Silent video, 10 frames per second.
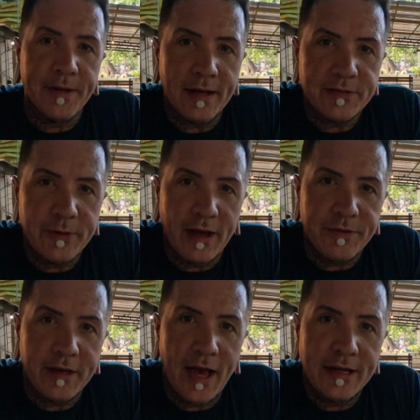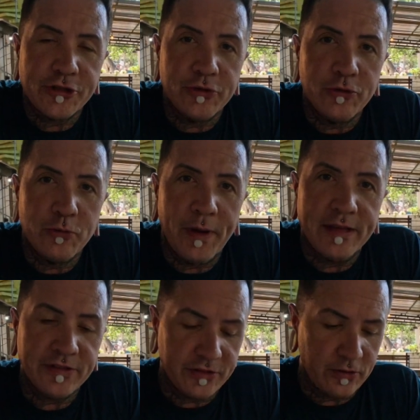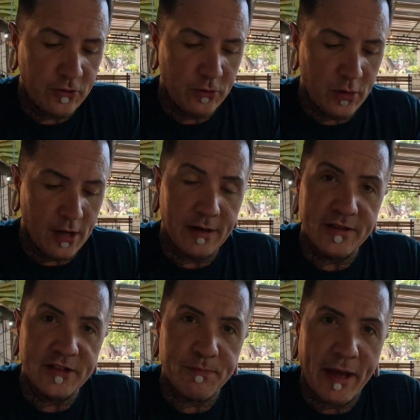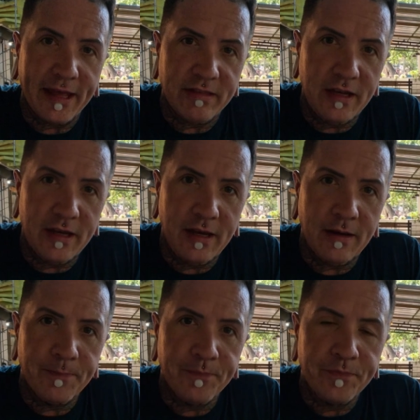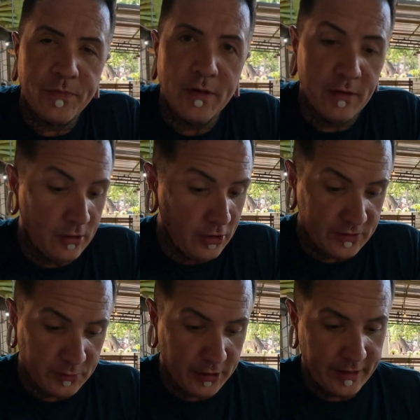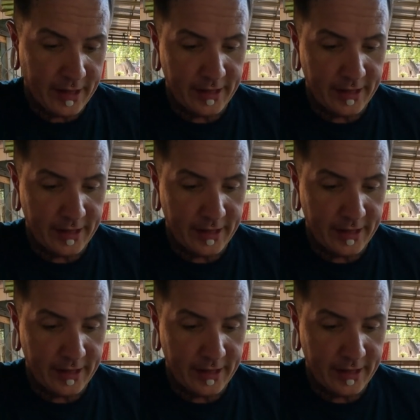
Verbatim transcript: next, we have the cashew pesto on spaghettini. Looks really